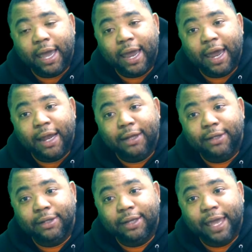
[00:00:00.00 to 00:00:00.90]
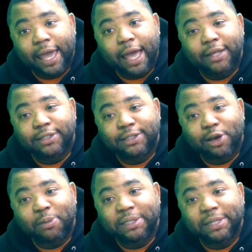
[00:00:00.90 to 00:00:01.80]
and Chaos
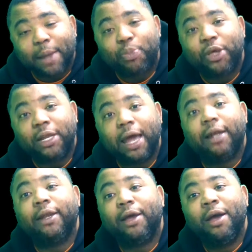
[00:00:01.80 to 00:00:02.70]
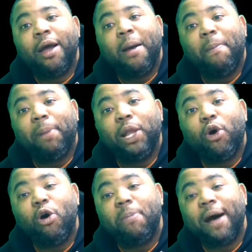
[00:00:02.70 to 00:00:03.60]
told me something that
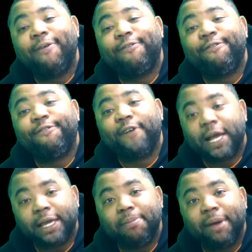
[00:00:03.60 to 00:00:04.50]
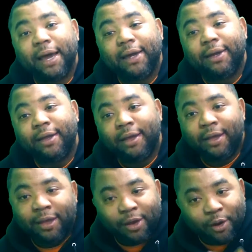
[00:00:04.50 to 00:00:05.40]
blew my fucking mind.
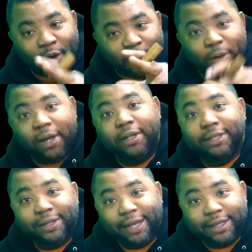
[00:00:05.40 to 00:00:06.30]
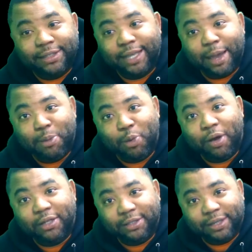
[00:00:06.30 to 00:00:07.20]
Wait until next time you
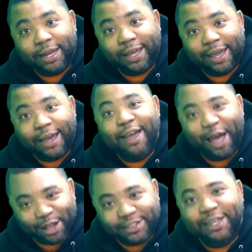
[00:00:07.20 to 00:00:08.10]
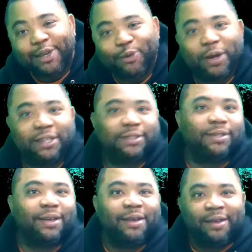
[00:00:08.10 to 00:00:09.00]
watch it, like, I'll tell you the
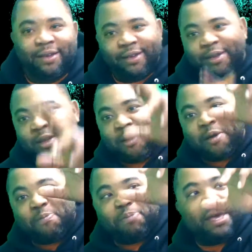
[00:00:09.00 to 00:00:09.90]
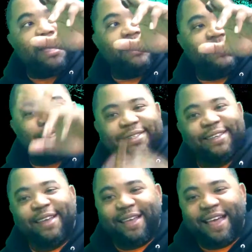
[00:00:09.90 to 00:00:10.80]
rest. Peace.
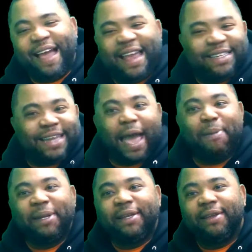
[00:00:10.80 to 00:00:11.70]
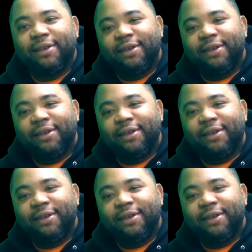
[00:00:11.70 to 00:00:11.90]
I ain't dabbing.